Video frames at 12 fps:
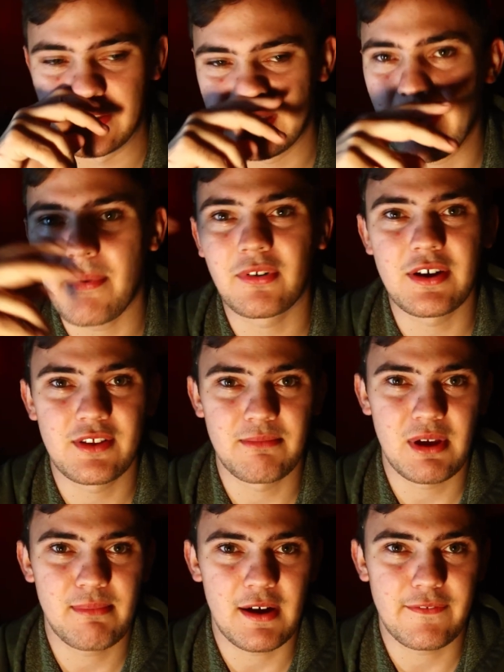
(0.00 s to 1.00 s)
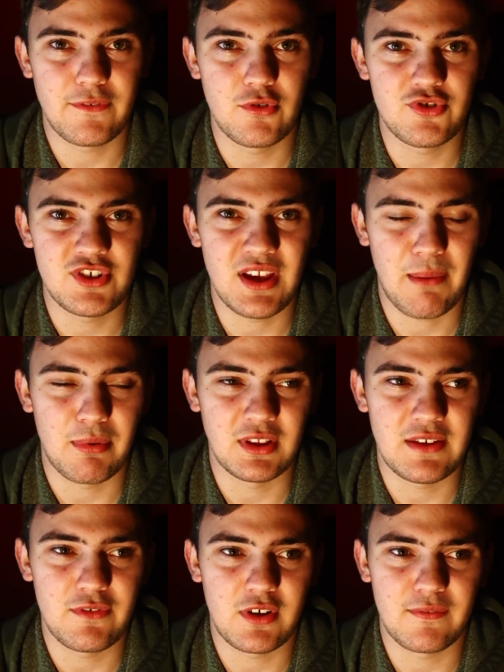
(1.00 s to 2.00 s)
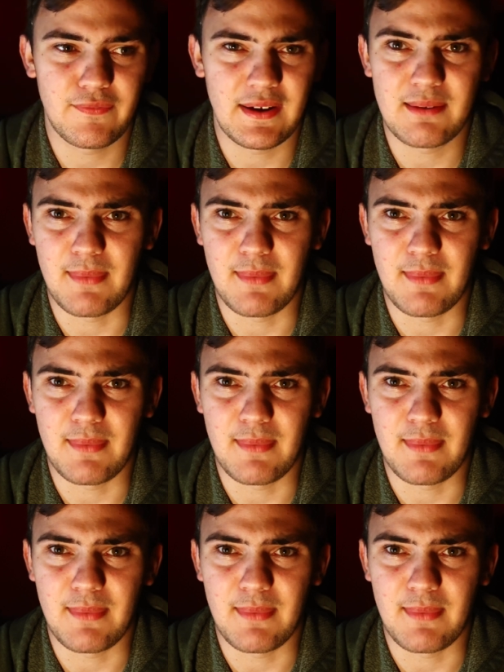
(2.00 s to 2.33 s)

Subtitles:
Typically they're made by Fuji. I believe you can find